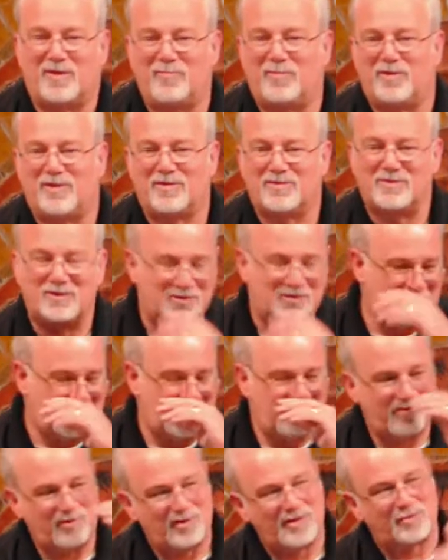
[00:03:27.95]
I mean, just
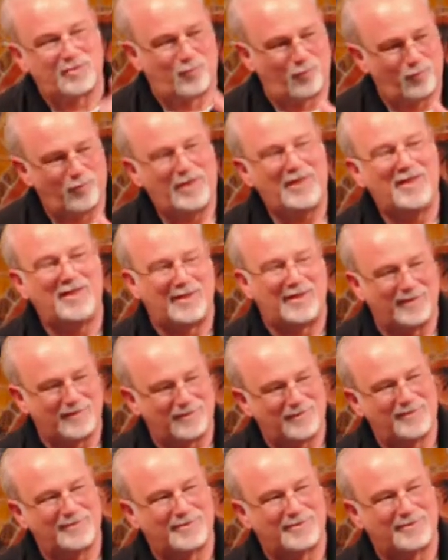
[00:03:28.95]
even just reading